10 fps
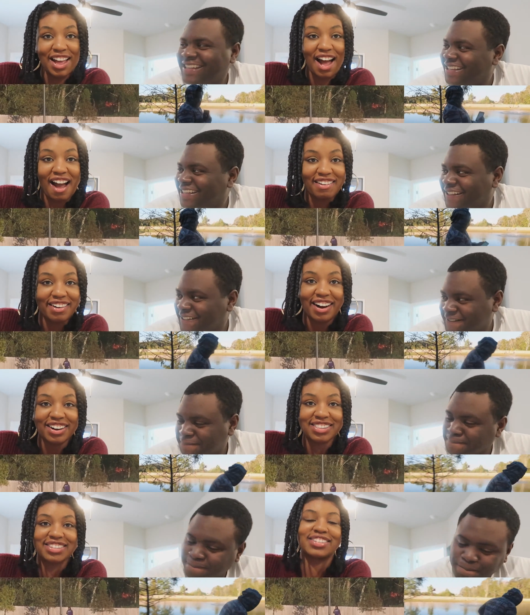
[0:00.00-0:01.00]
Speaker 1: I
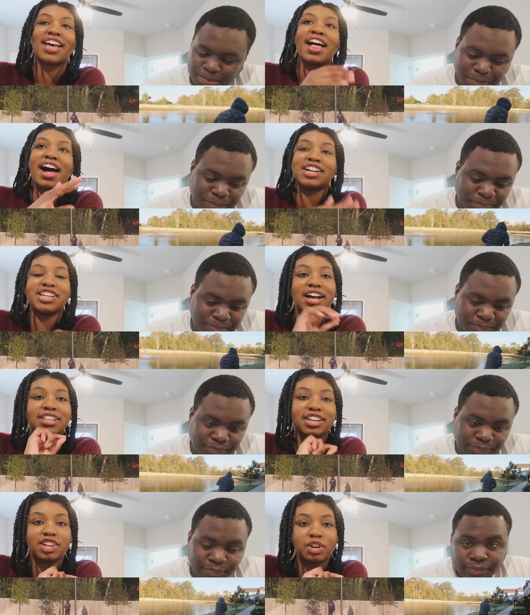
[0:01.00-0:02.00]
walked. I
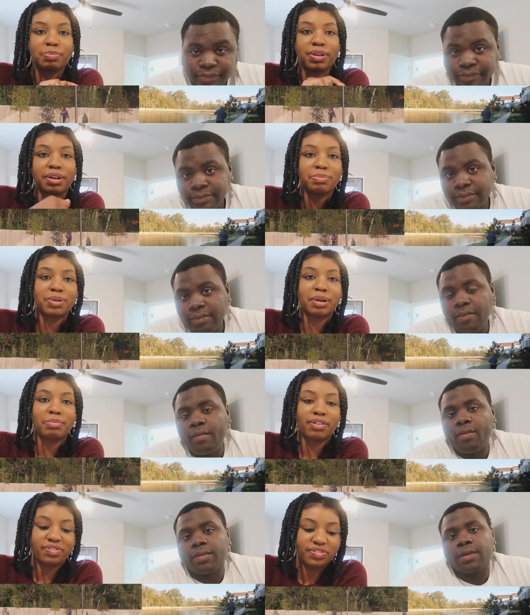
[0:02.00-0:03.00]
jogged a little bit, but
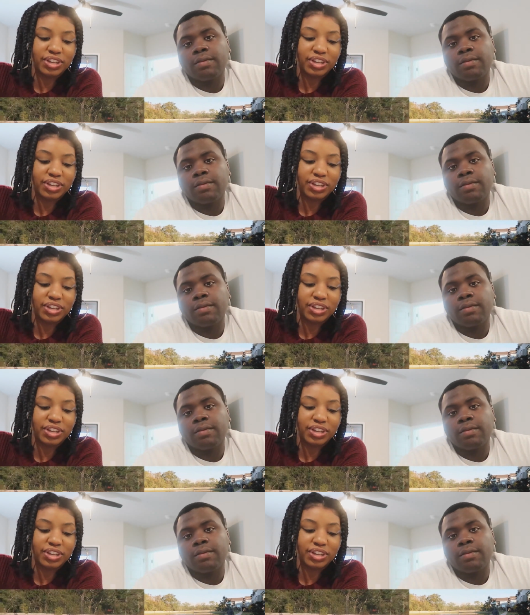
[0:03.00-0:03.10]
my